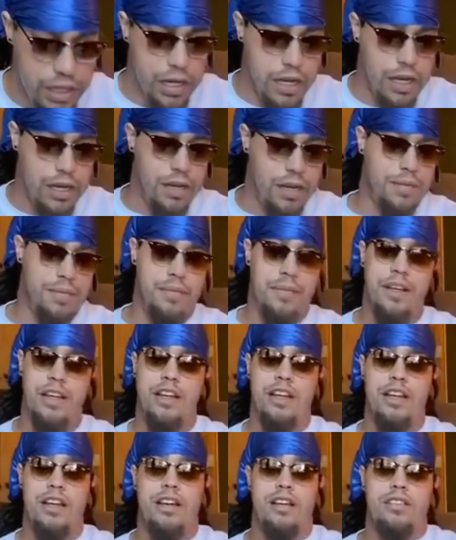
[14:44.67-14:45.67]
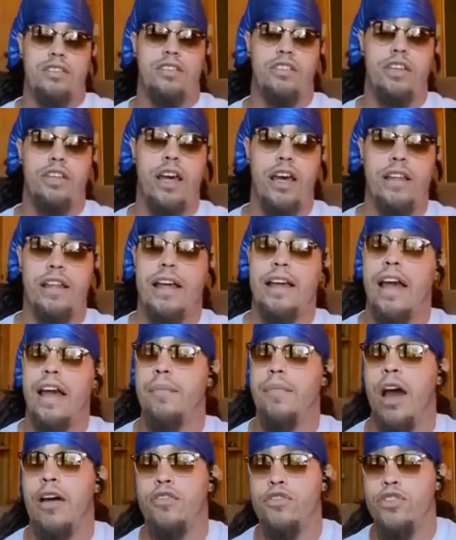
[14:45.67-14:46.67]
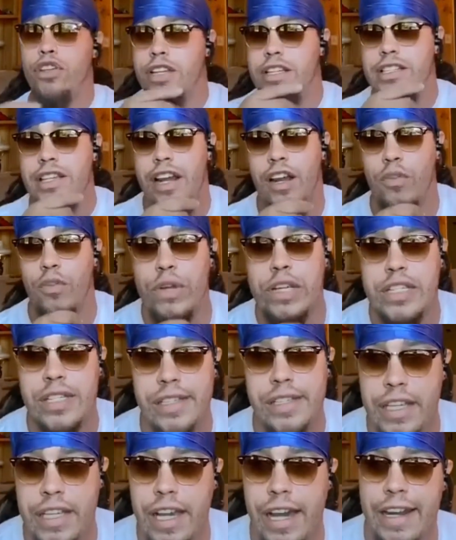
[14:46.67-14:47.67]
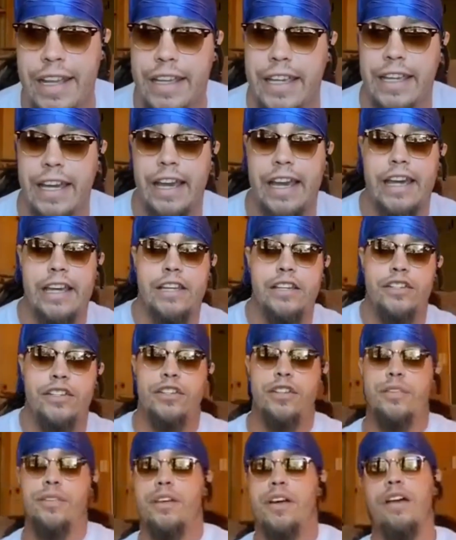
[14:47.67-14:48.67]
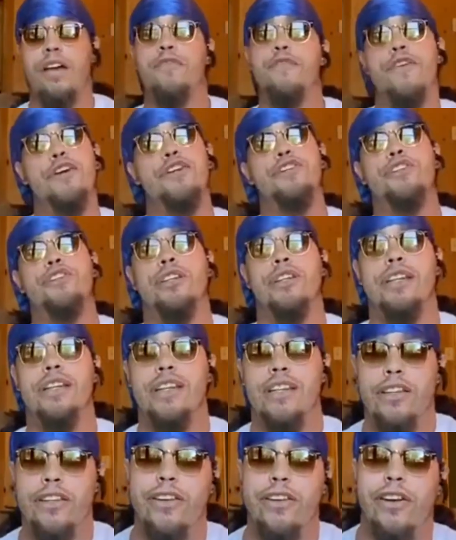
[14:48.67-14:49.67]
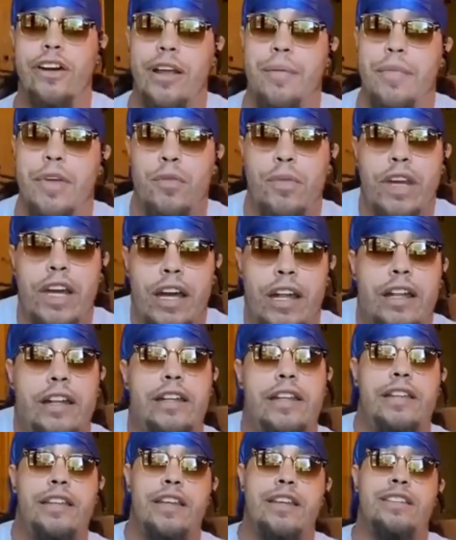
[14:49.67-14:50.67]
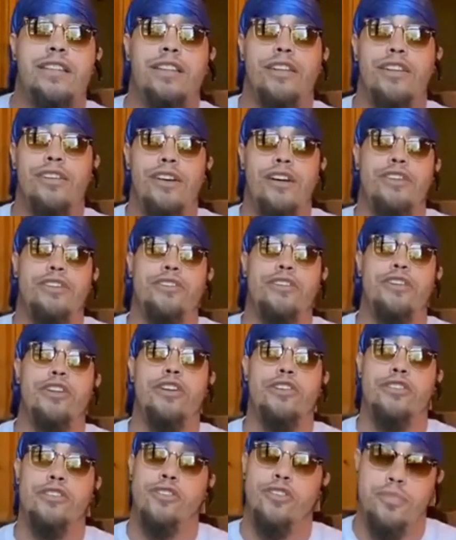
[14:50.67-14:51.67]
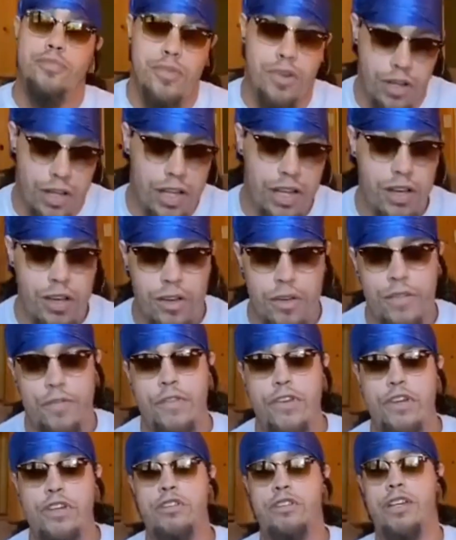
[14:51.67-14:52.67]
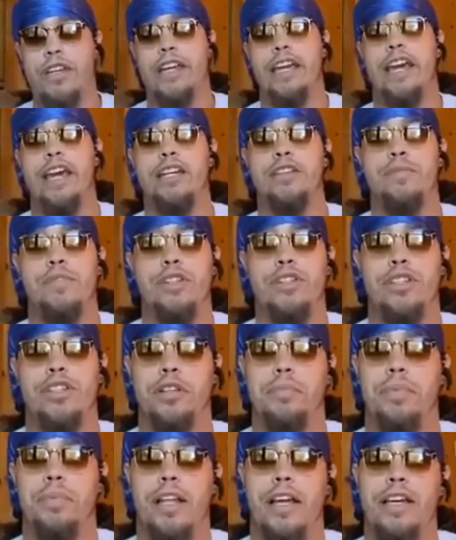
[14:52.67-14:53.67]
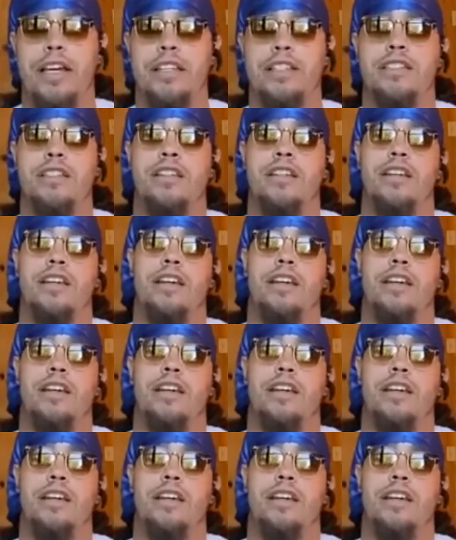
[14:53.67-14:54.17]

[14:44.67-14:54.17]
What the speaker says: So yeah, like I said, I recently got engaged officially. You know what I mean? We kind of did things a little untraditional, but the official engagement took place